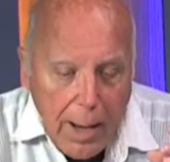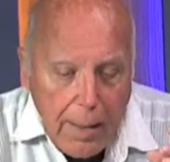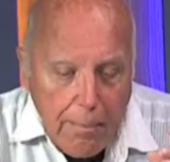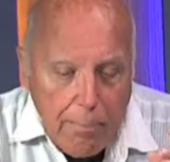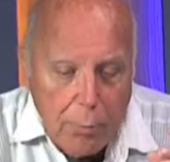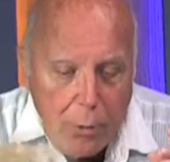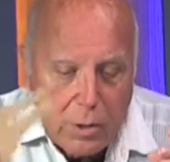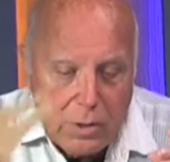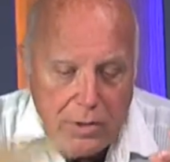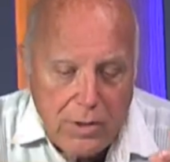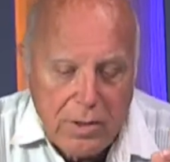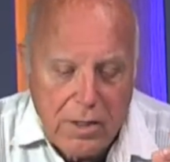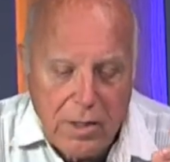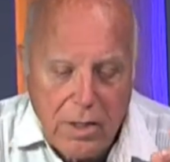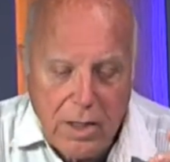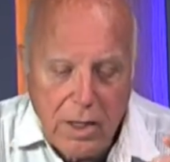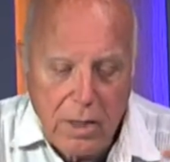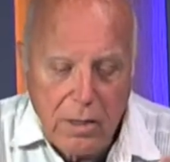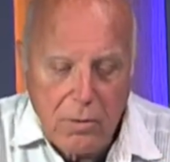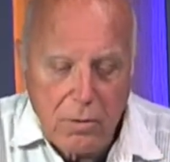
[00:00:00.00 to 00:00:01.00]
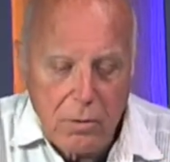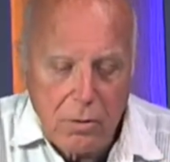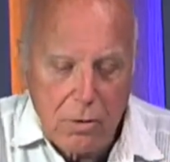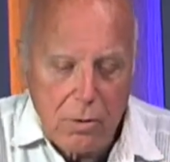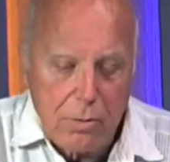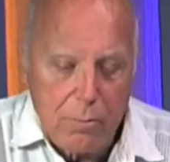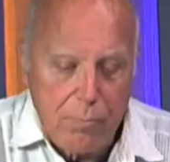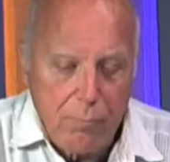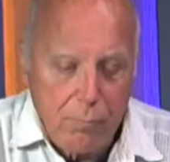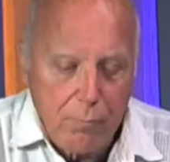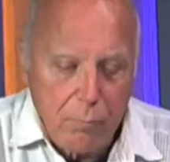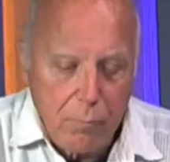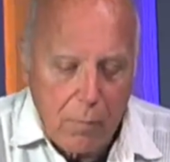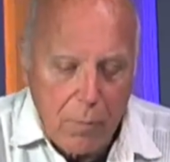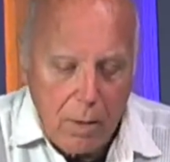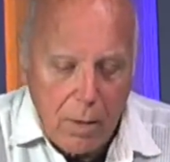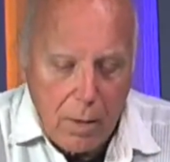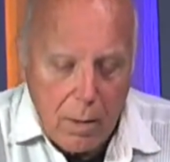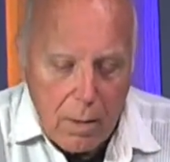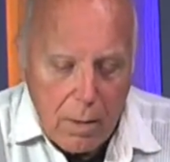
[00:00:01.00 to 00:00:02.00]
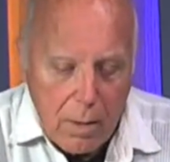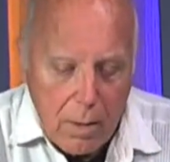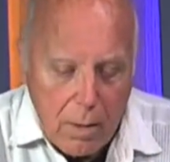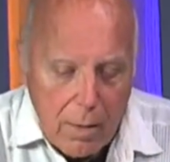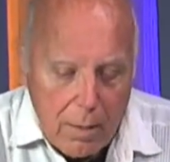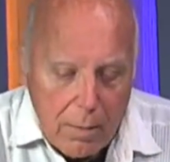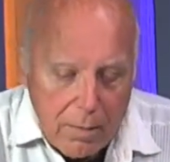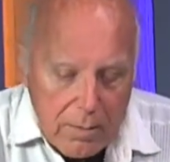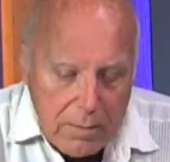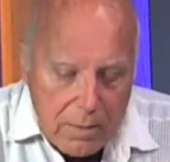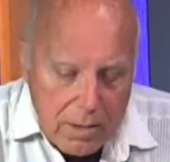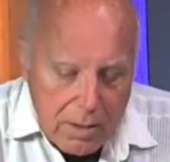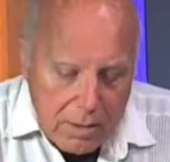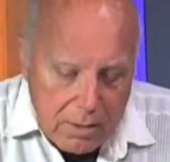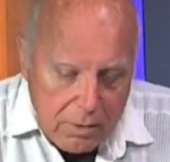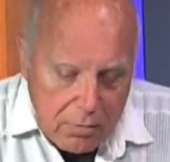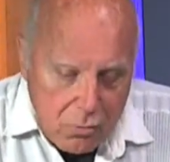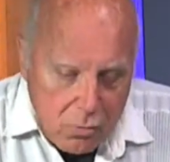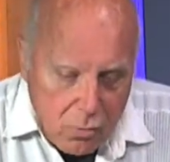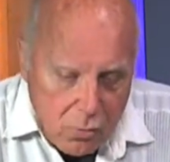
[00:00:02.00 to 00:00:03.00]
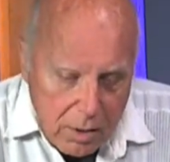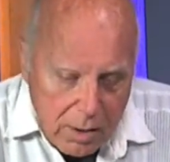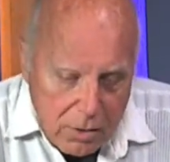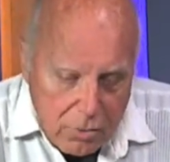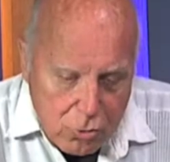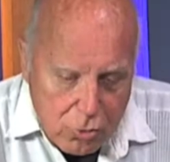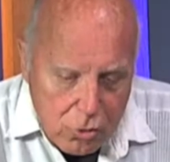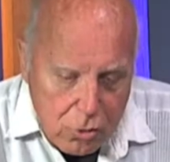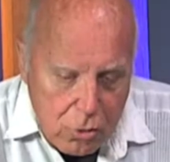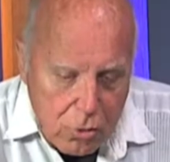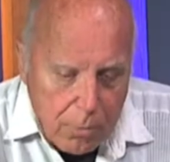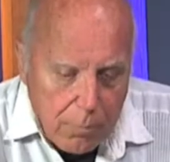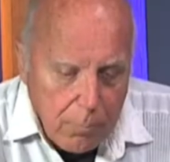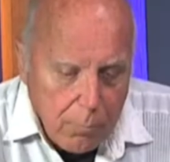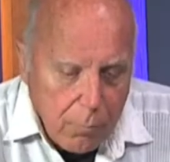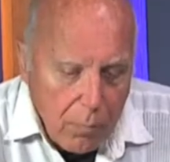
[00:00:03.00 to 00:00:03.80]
put together this structure,